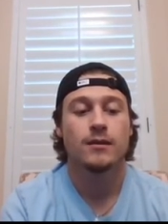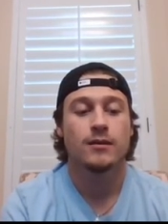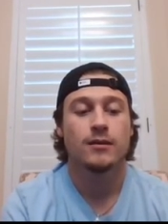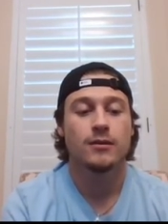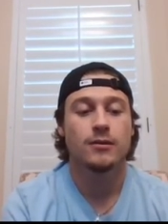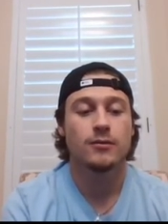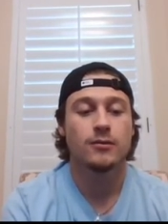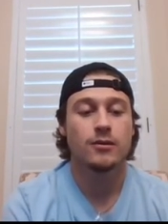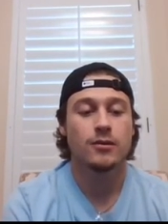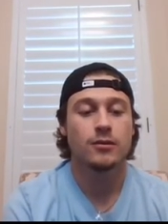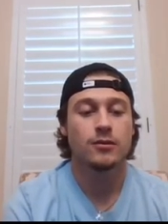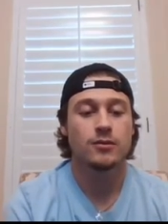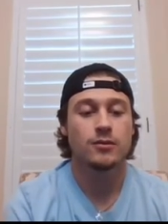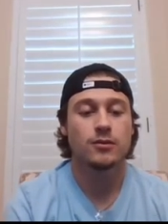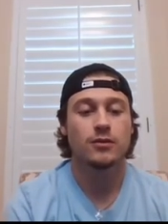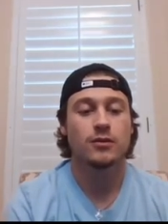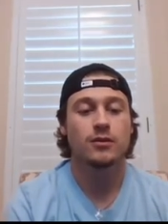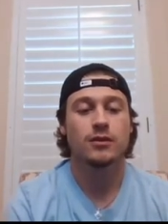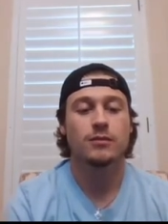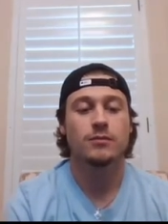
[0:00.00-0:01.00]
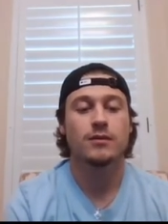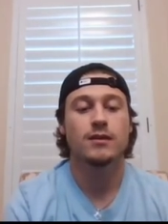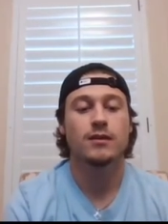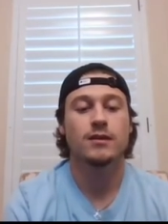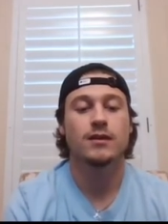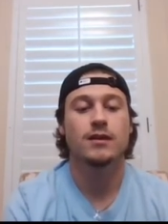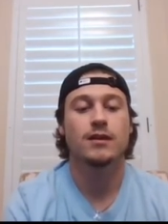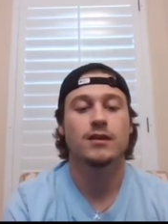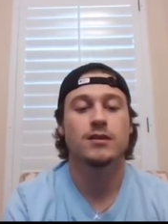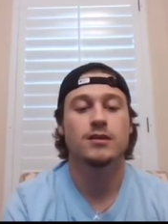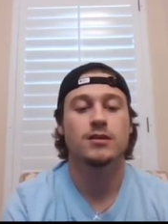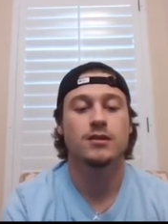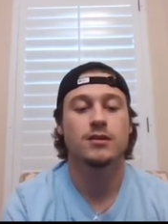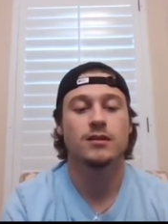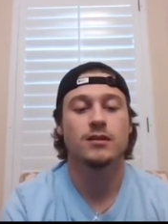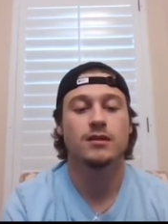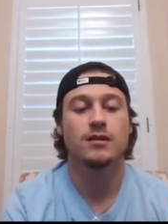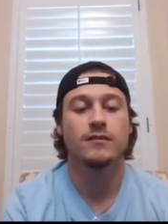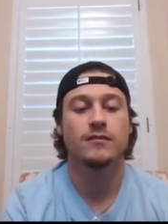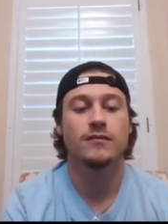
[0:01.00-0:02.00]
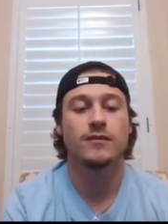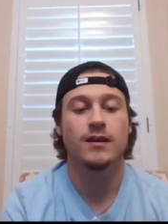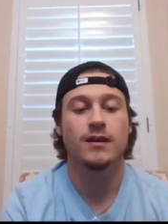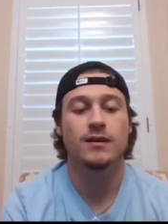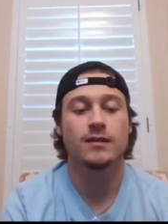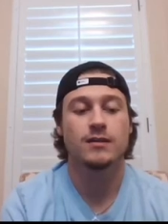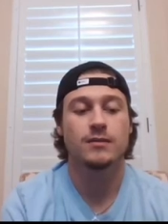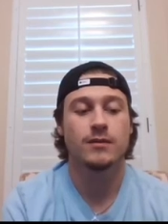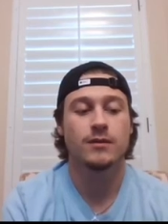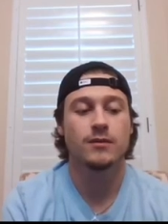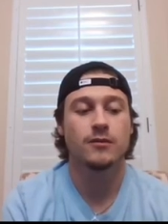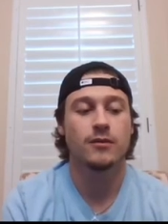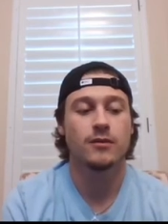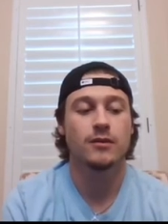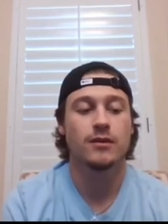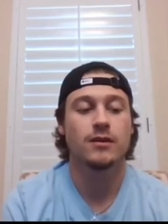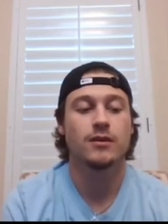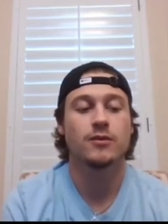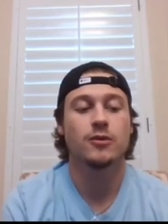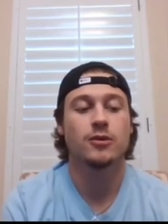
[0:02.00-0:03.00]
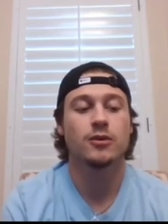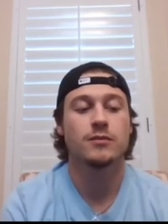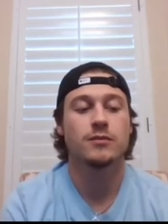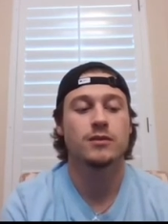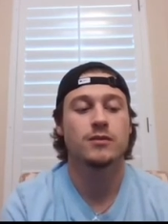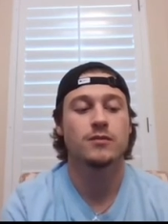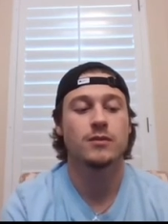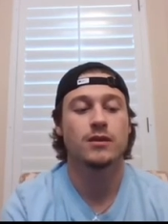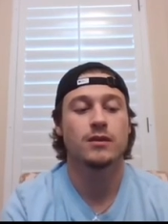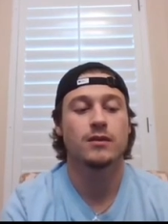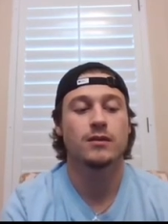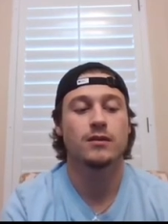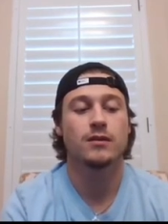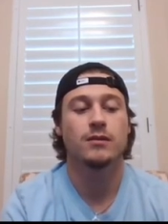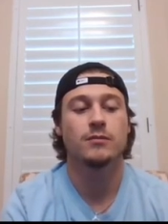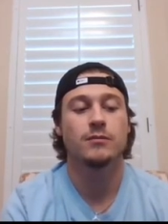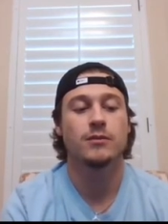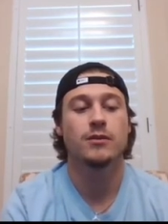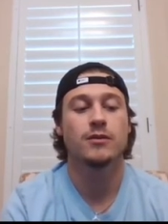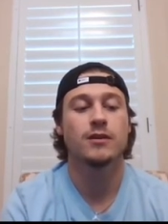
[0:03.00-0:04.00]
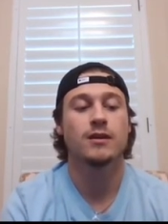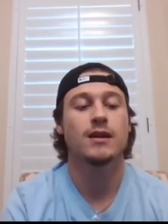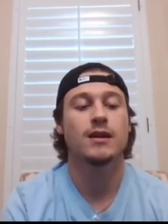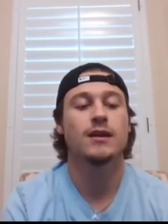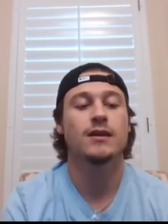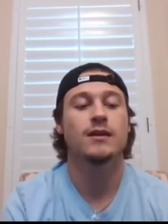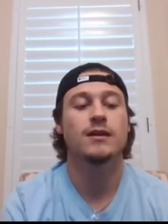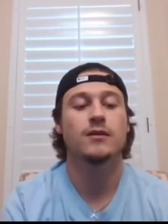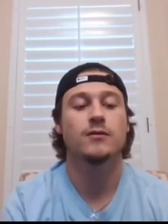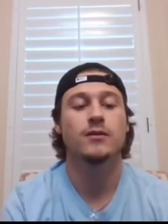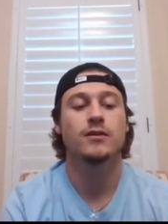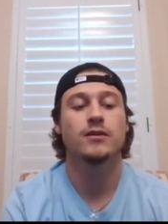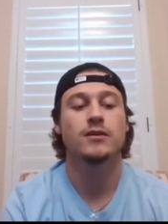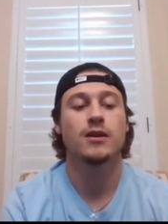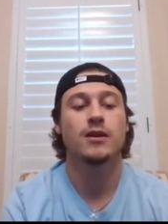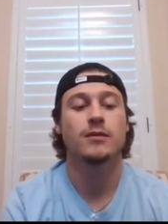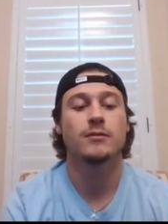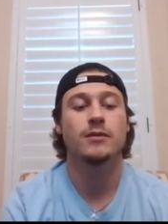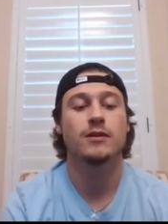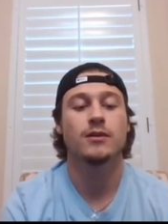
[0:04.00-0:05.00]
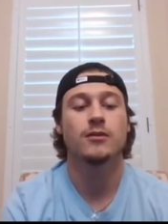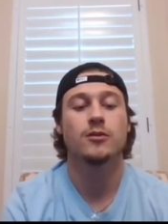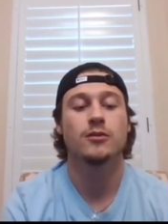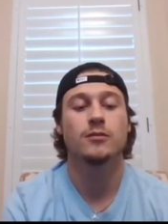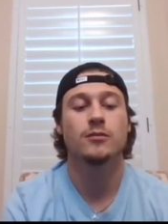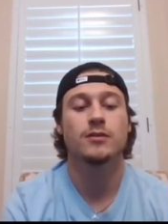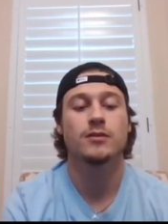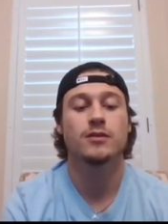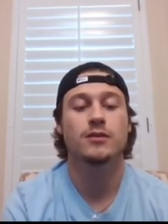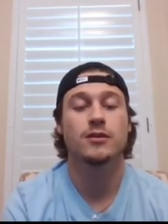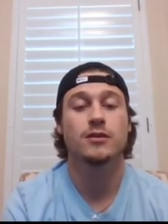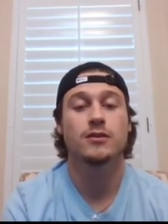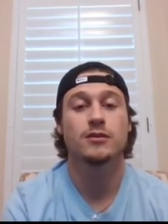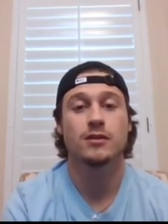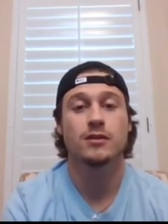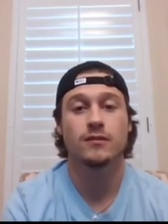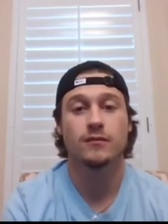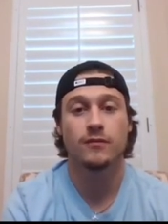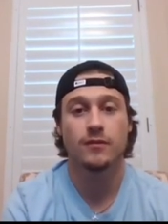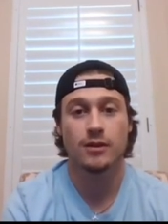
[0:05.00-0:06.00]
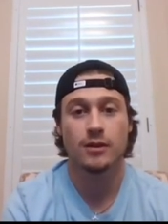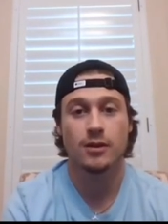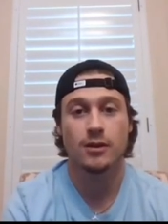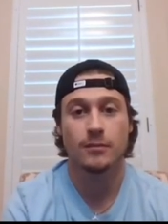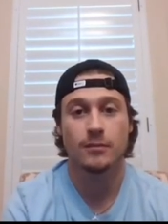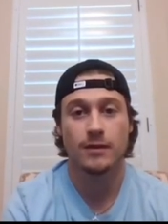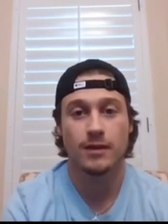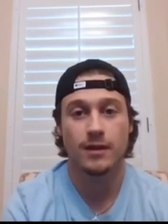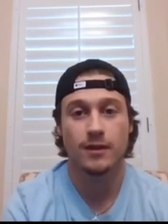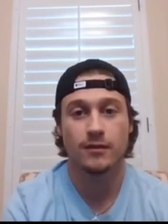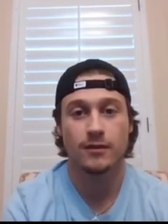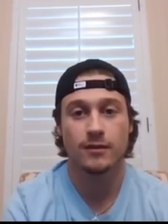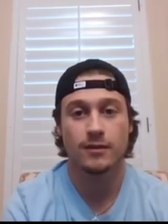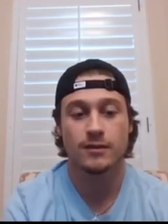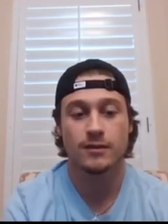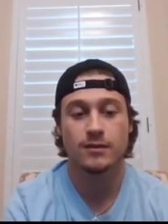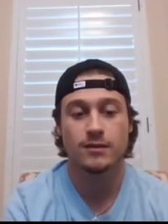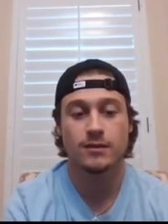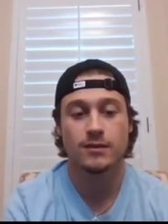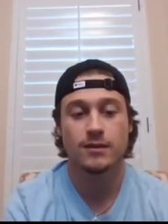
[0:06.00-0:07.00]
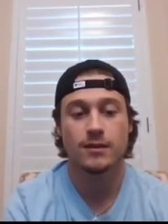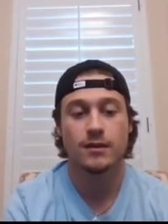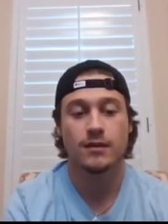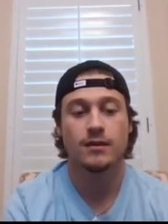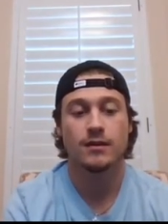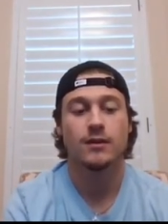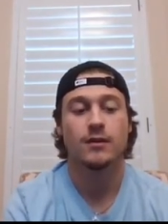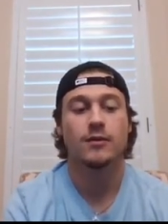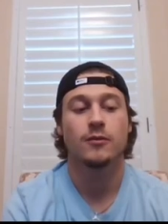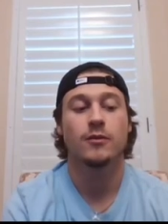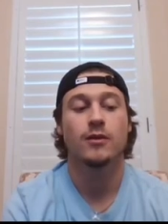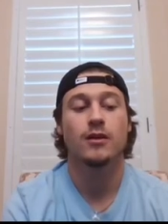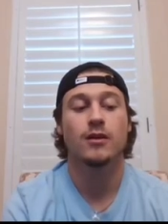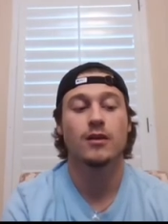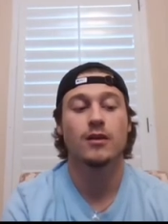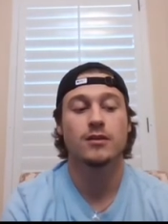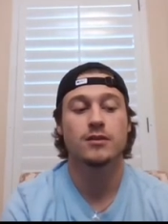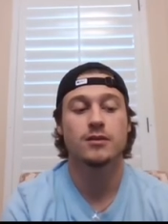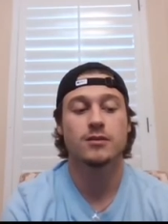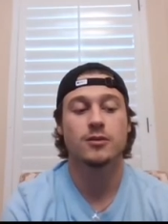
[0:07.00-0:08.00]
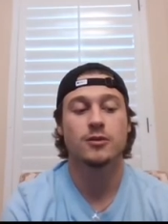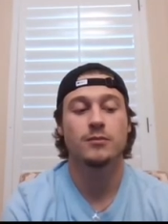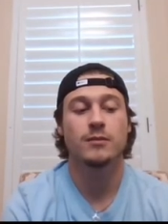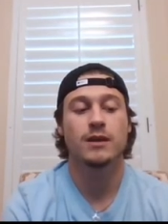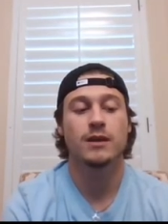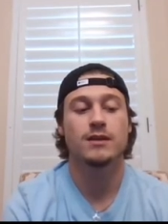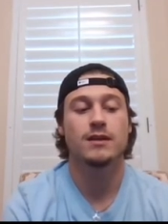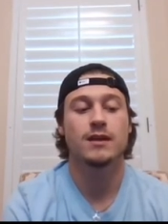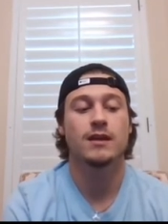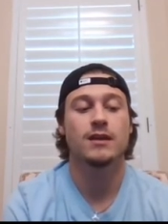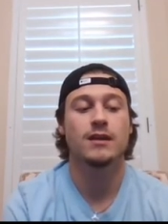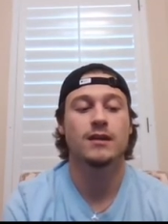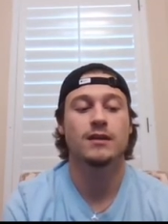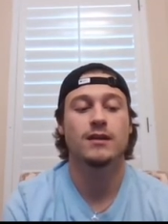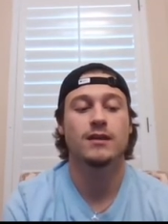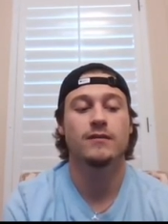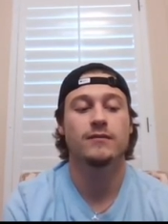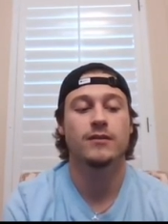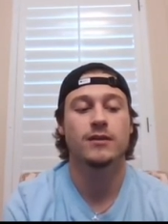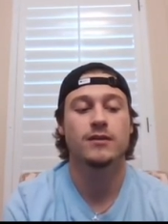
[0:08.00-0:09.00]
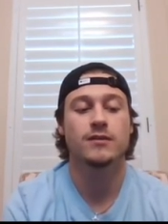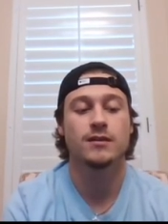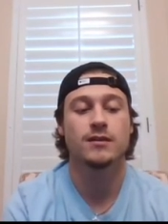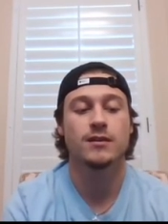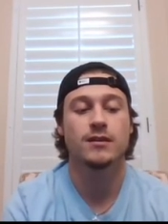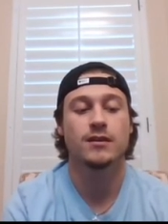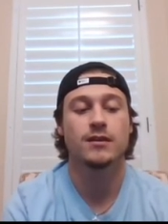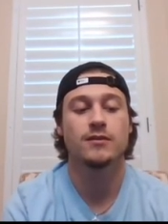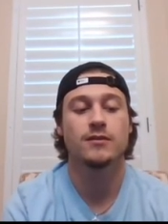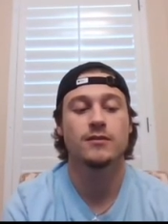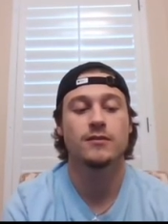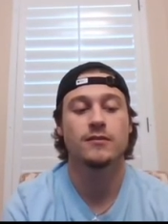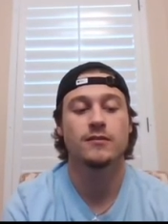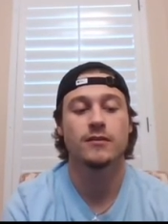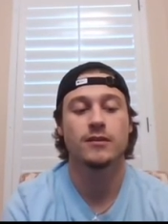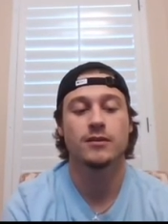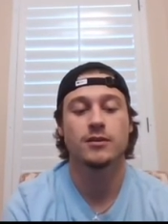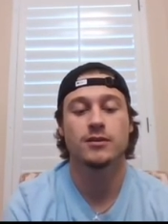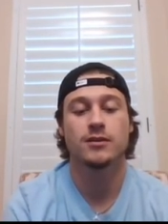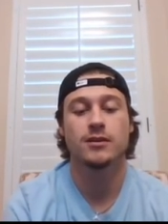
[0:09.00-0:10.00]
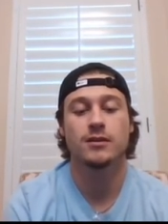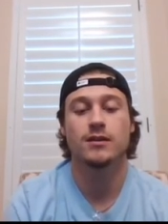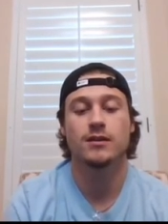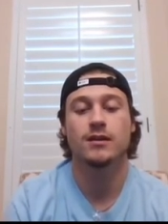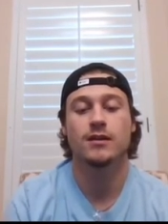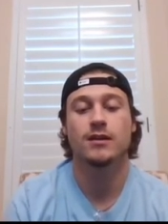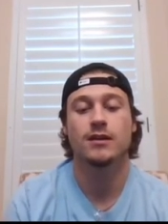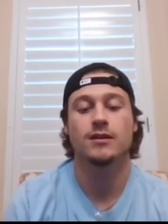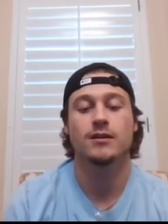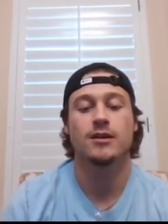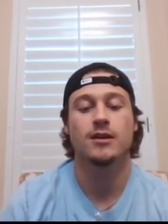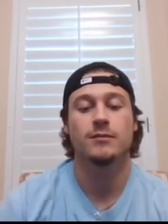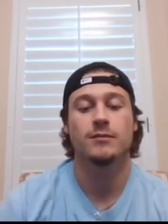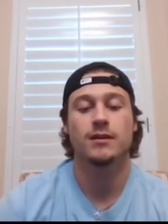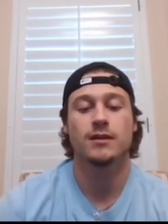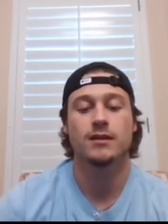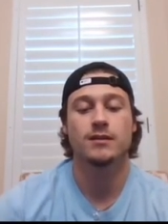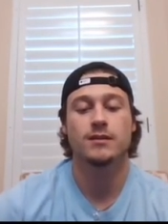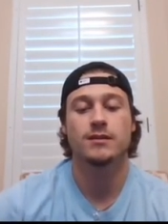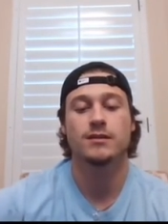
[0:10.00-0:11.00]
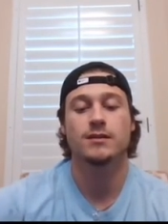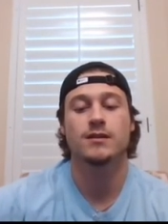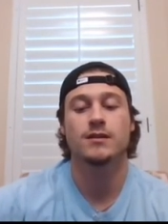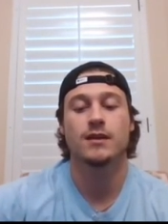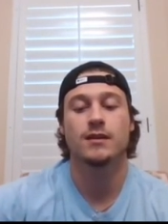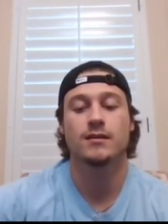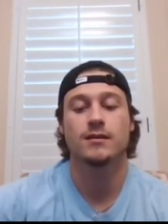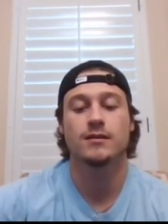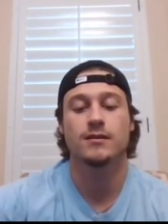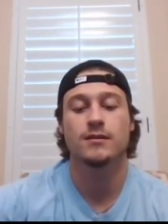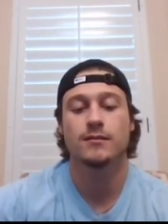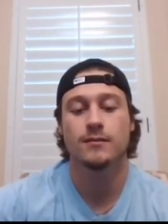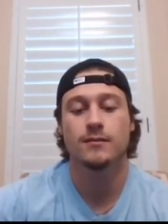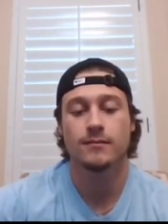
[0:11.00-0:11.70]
Co-cultural communication defines minority groups when communicating with dominant groups searching for commonalities, while also maintaining diversity to function in a dominant society.